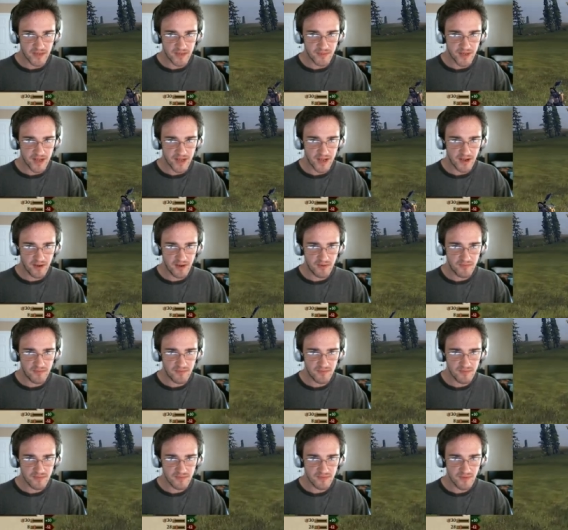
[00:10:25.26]
Take them
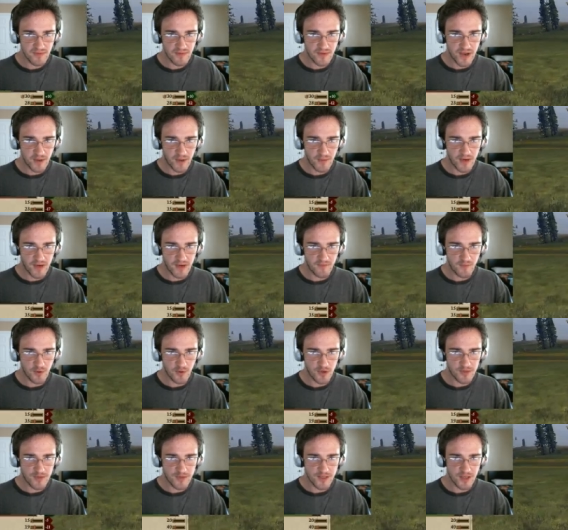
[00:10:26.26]
down. We've got
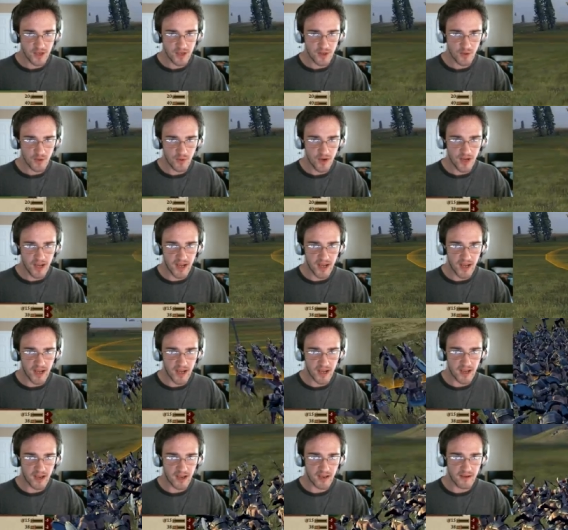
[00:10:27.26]
reinforcements on the
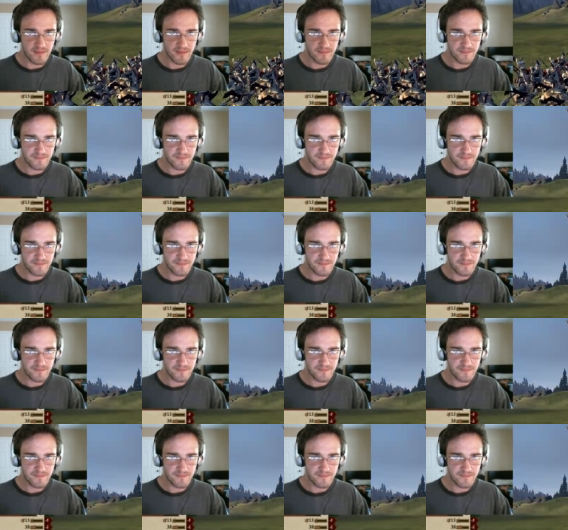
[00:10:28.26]
way.